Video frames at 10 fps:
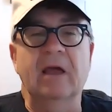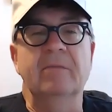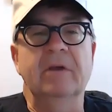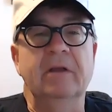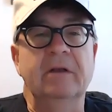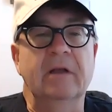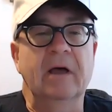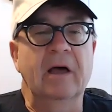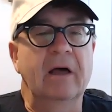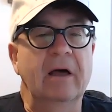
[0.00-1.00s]
I mean,
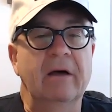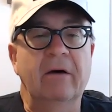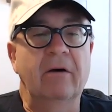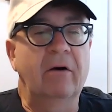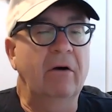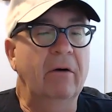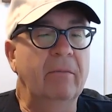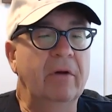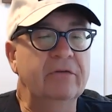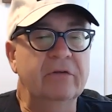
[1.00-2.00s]
almost